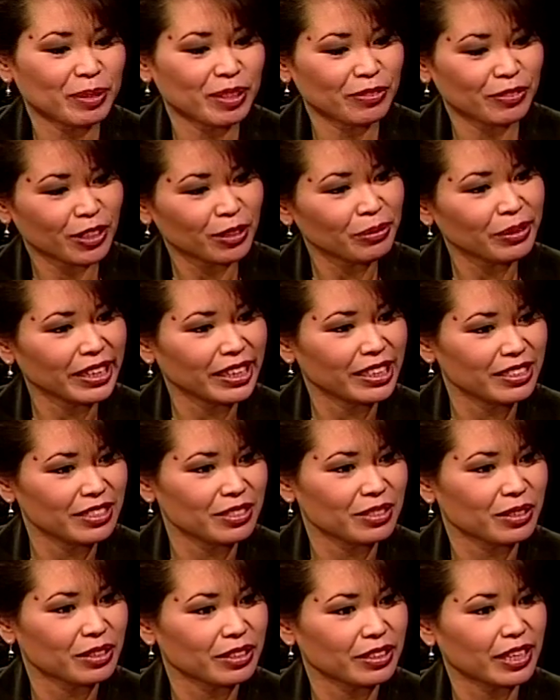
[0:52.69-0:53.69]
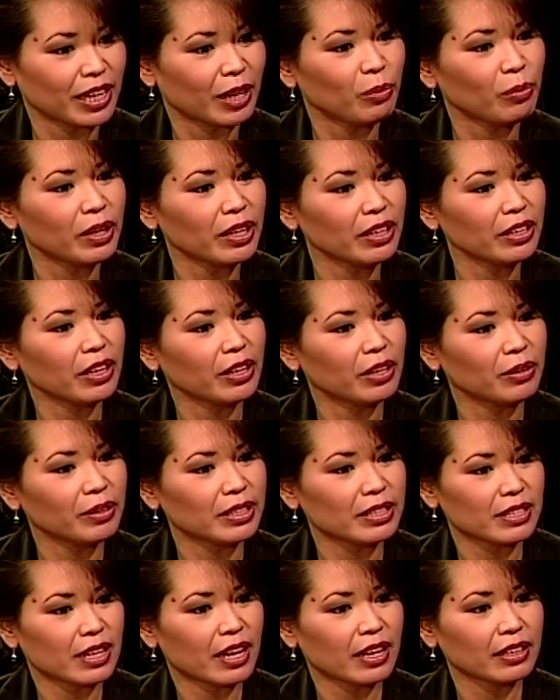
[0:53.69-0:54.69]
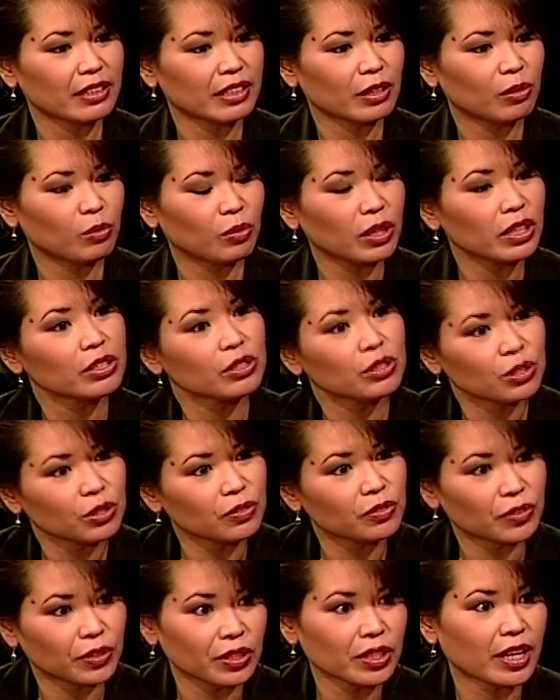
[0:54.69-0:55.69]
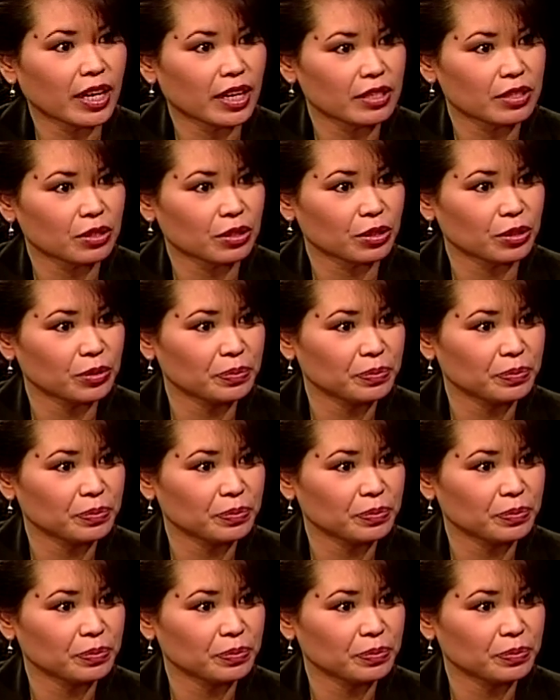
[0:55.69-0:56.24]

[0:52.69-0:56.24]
before we get started, I want to know exactly what you do for Kaiser.